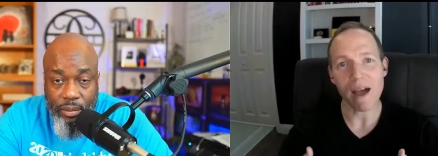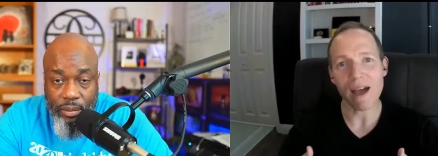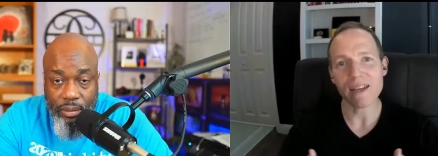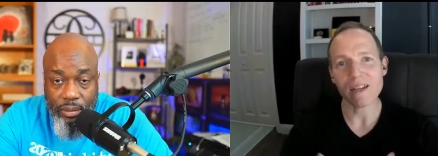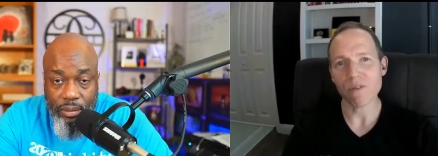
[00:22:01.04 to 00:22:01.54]

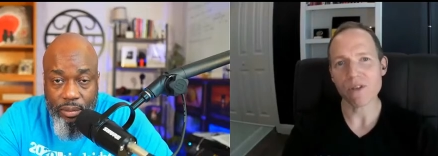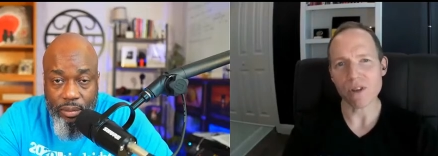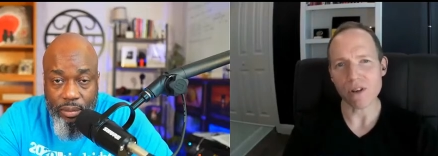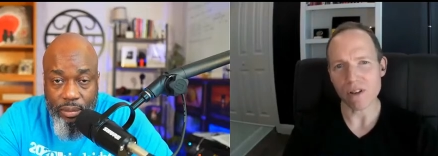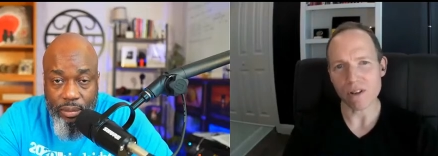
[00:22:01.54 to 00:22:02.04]
Speaker 1: back in
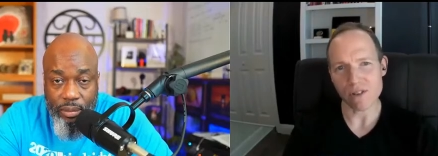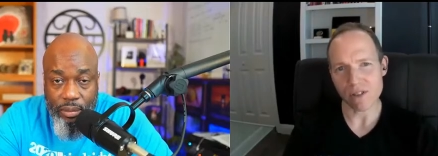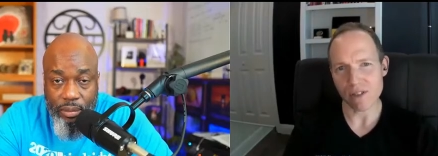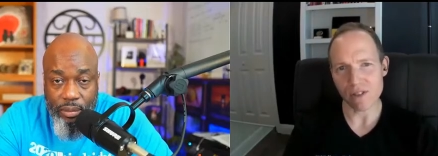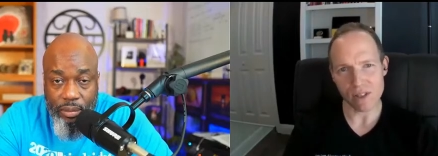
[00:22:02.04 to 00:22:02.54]
return does
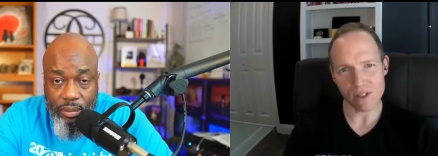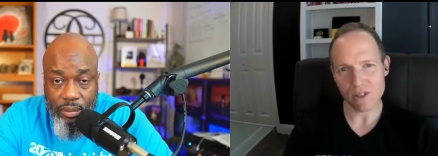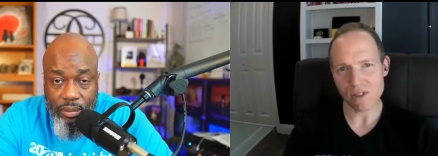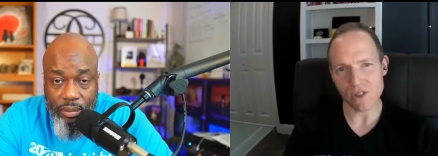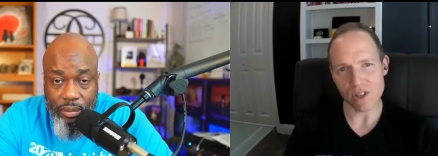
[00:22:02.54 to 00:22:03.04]
does
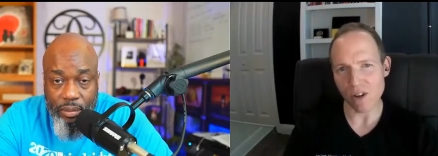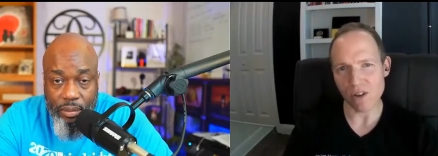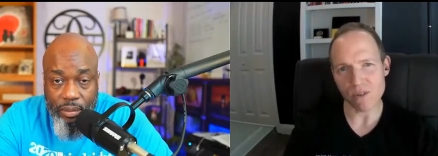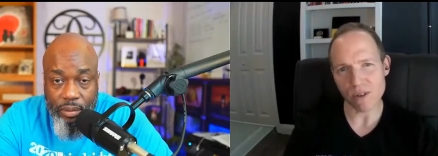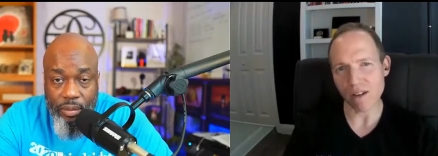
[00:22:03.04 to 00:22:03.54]
this
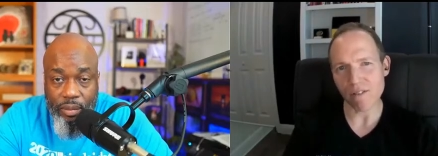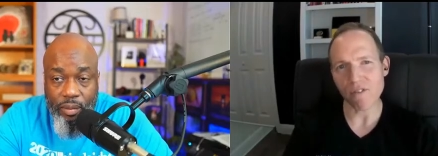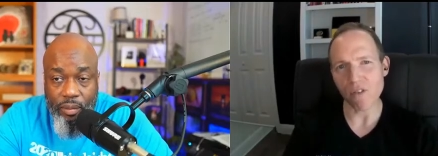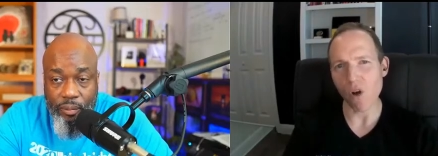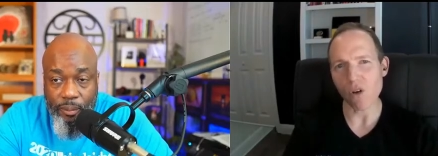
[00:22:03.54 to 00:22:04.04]
scenario kind of
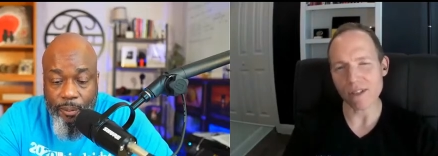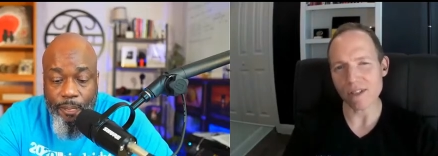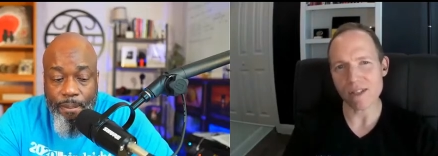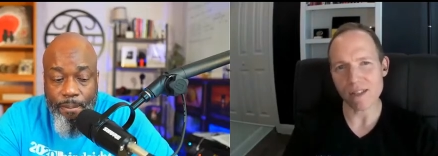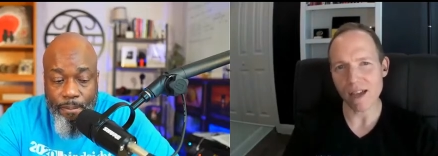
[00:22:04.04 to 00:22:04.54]
fall
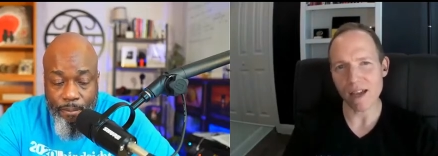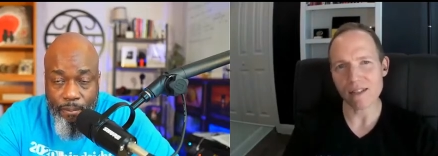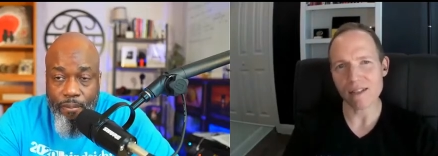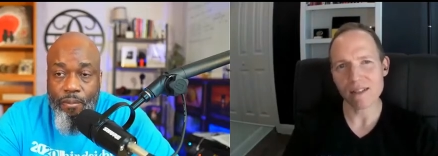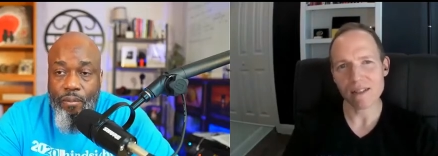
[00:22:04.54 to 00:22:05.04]
into
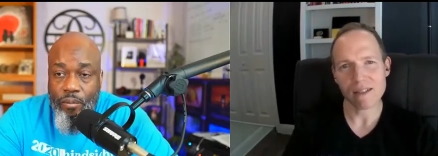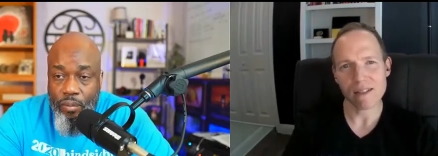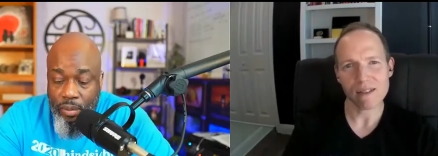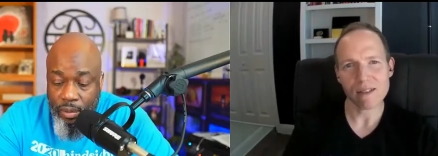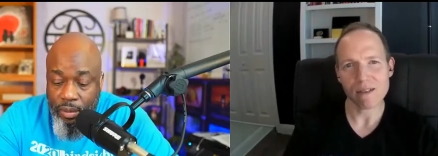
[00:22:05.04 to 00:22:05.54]
that
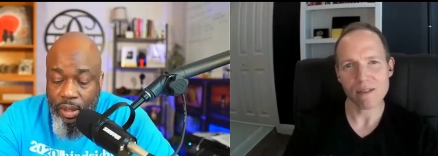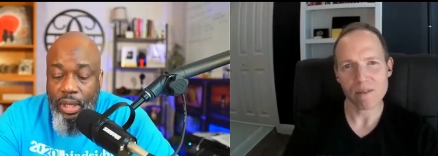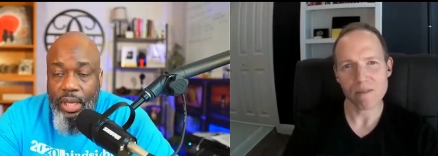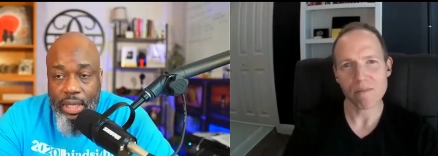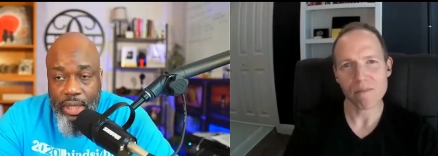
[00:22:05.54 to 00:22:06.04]

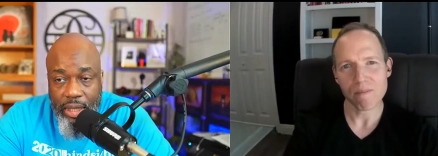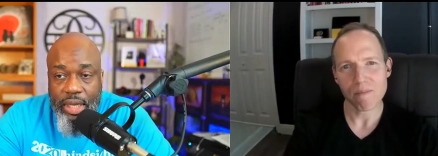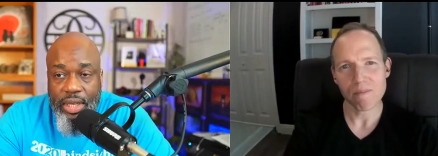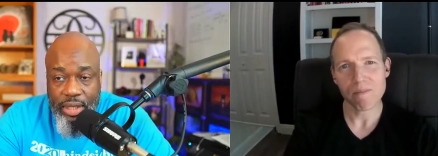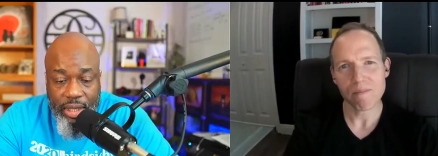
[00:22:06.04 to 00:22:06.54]
Speaker 2: it, it
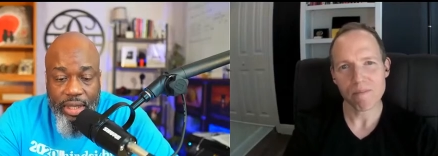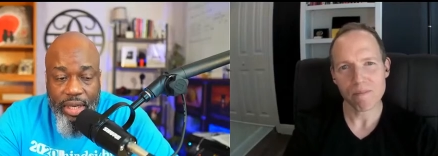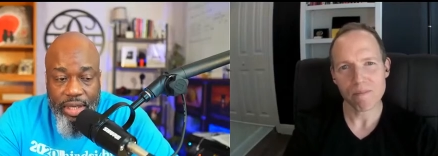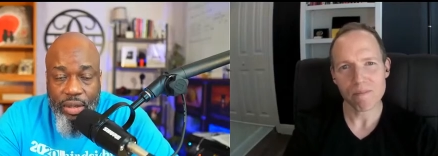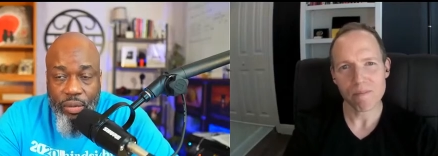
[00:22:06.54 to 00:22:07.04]
does it does
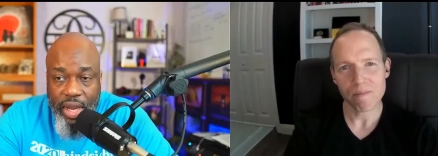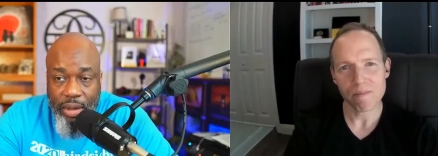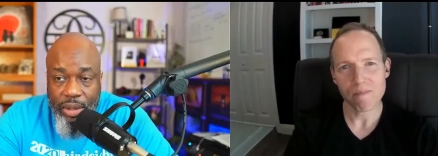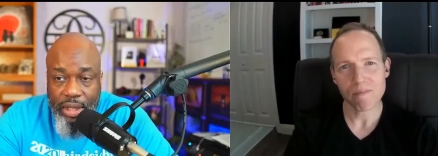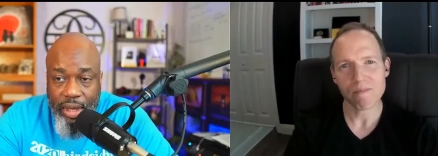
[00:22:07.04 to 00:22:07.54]
in a way
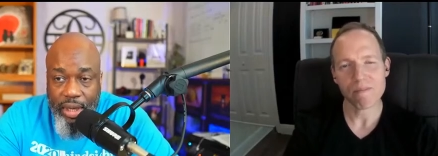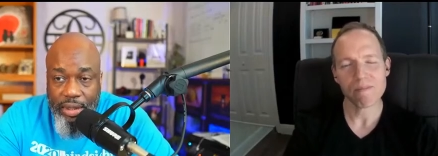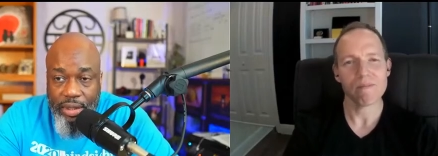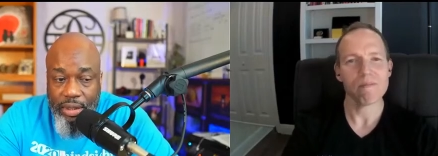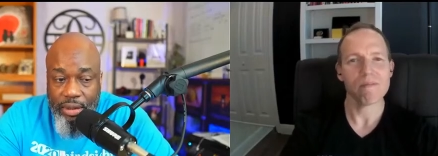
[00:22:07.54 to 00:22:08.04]

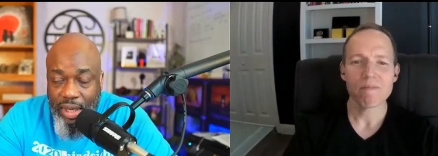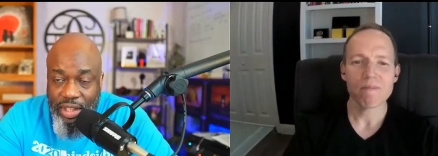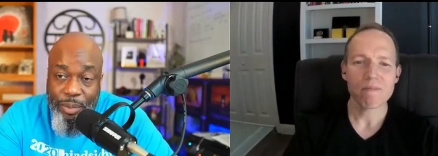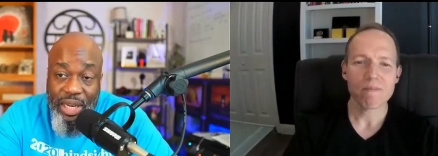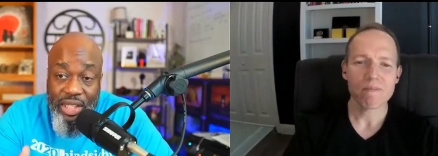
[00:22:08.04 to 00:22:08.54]
because
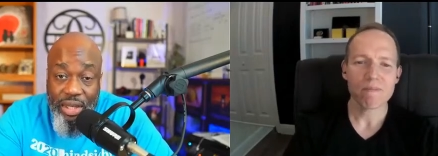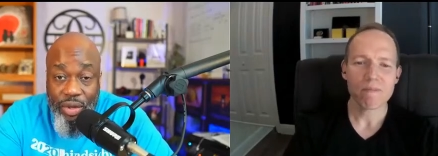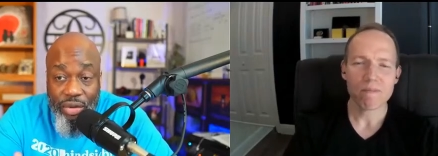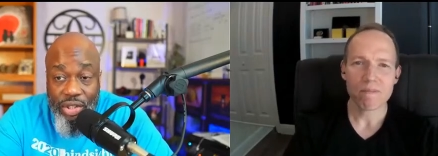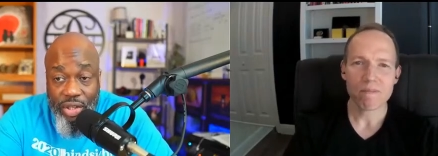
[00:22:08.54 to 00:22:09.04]
especially when
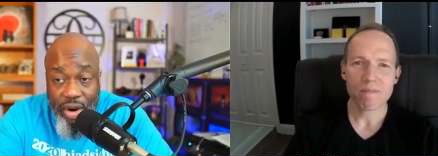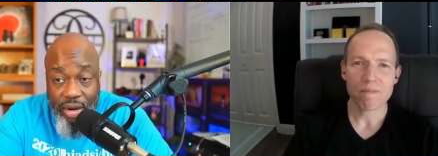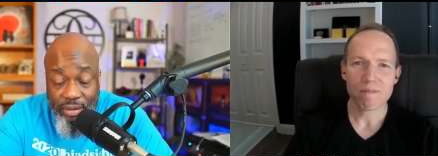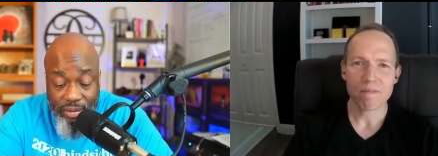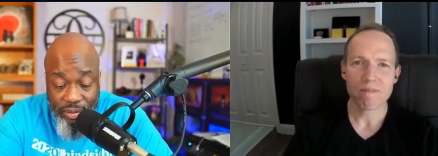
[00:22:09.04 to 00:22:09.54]
you start
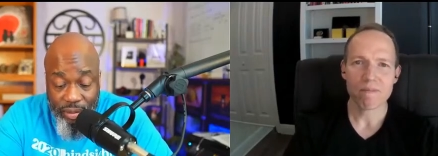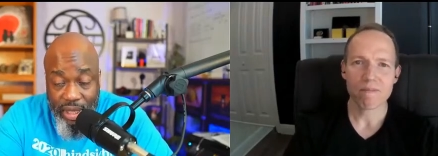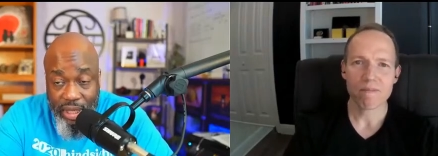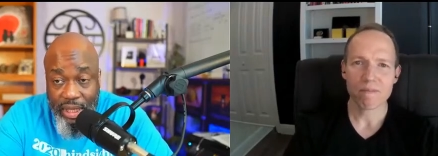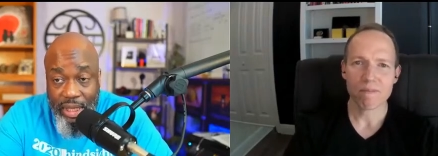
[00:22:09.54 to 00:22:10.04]

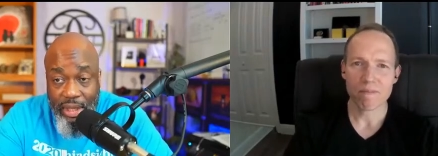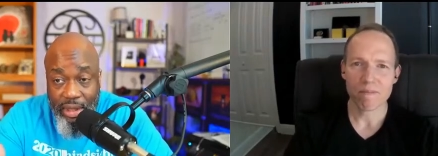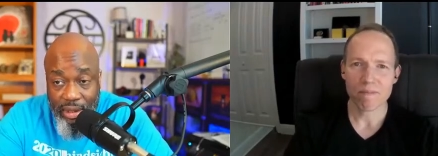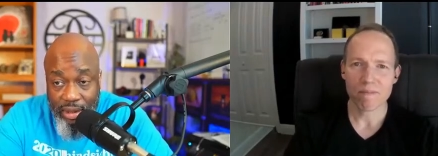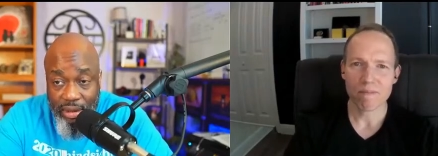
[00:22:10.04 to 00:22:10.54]
really
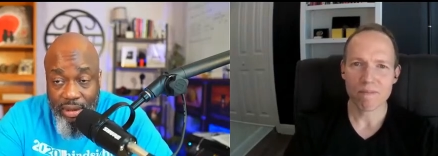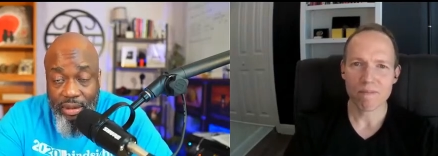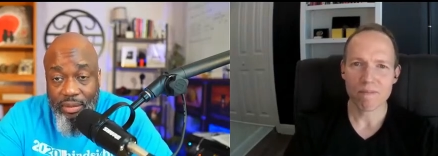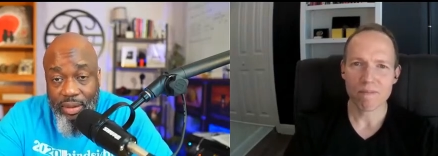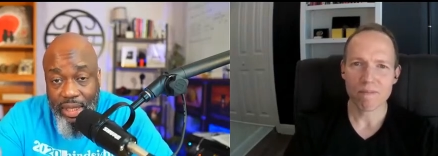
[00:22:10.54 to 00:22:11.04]

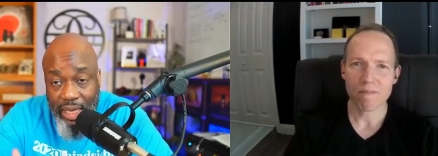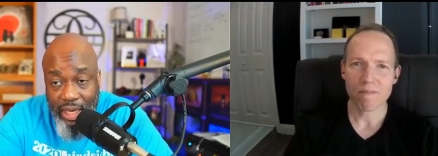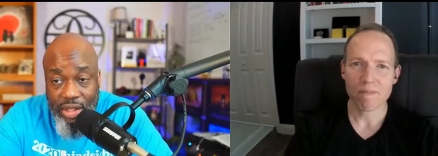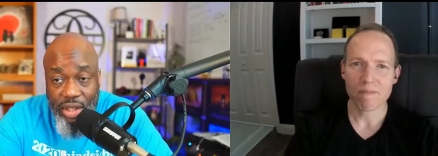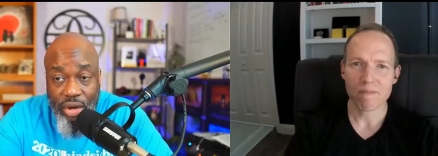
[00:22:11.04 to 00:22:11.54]
getting
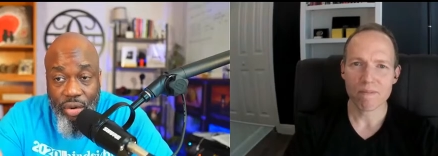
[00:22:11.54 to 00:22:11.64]
to know